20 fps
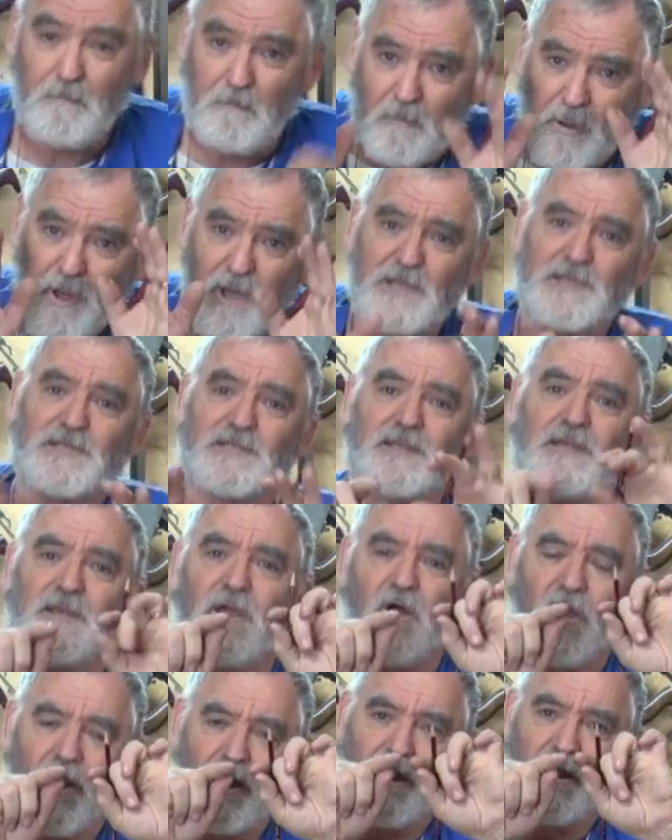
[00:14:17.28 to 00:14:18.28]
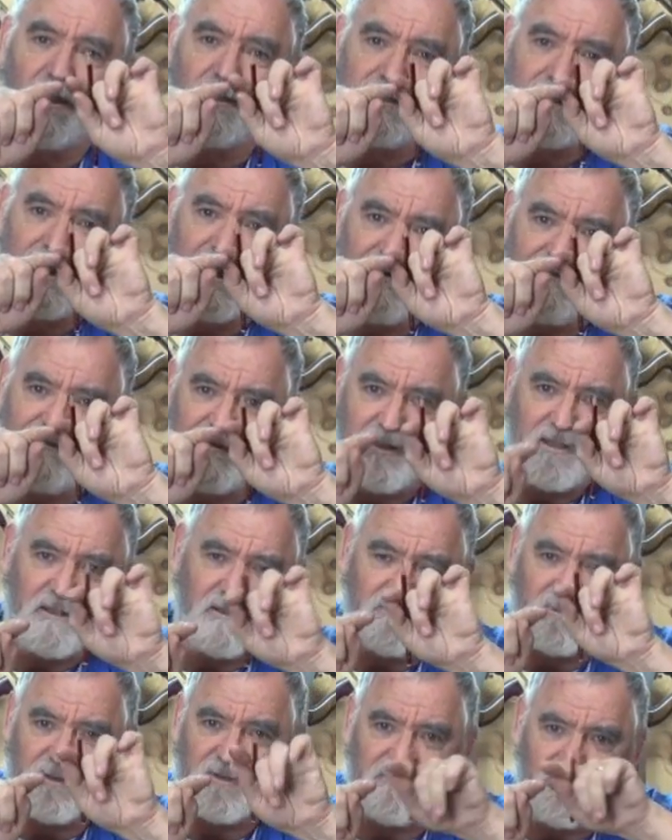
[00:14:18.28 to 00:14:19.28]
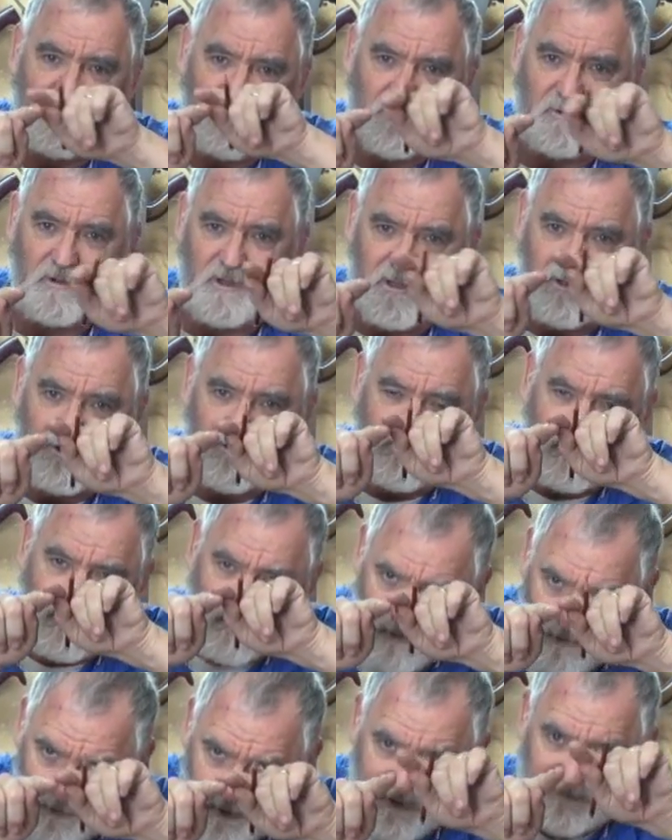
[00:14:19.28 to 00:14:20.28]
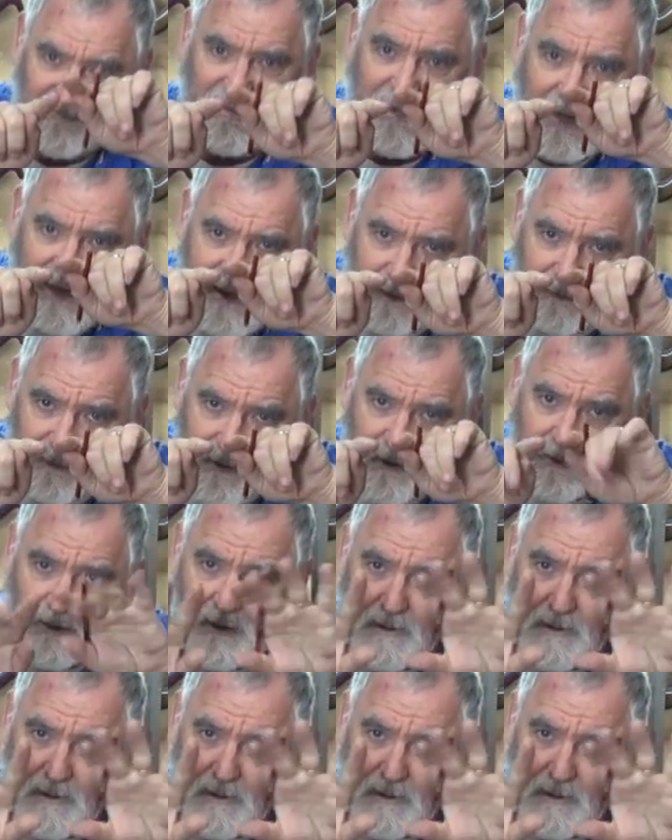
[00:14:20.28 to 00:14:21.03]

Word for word: personally, I like to have a little bit of a quirk or a little bit of a lip